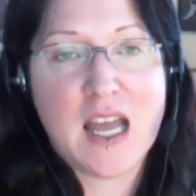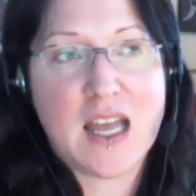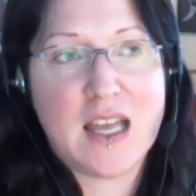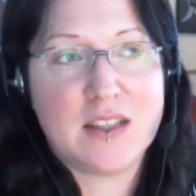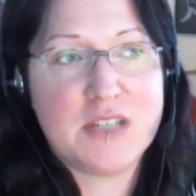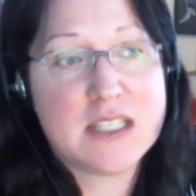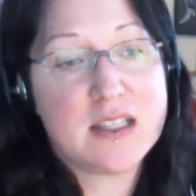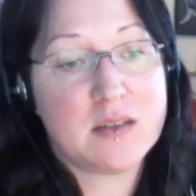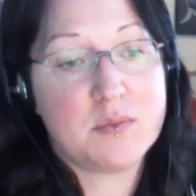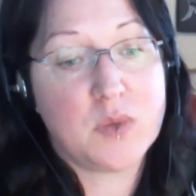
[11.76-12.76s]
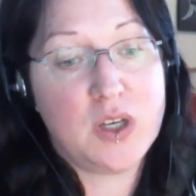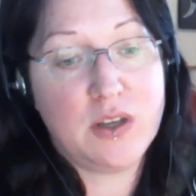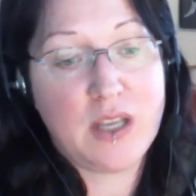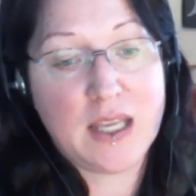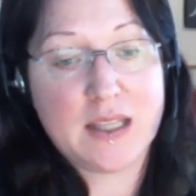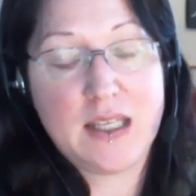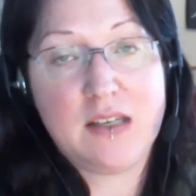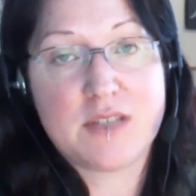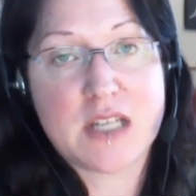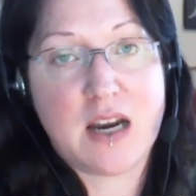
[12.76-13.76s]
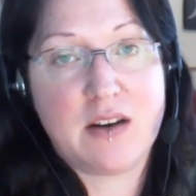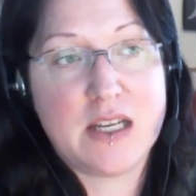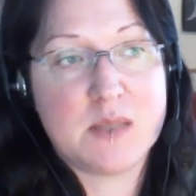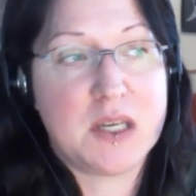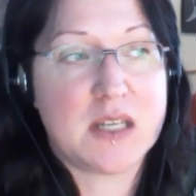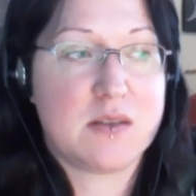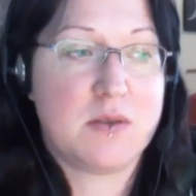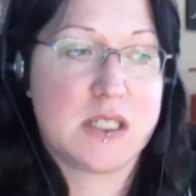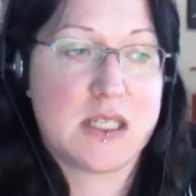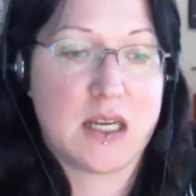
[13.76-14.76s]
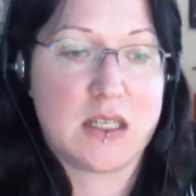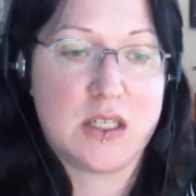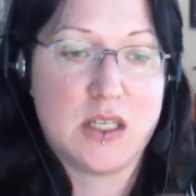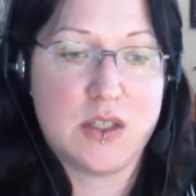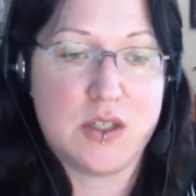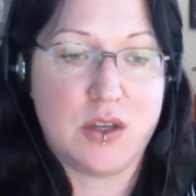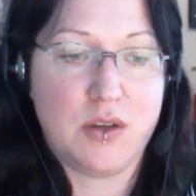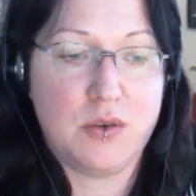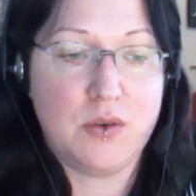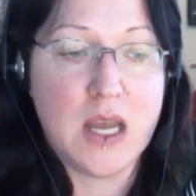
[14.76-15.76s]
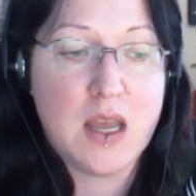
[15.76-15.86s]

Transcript: And the reason that I'm looking at the Hill of Tara is because I wanted to actually do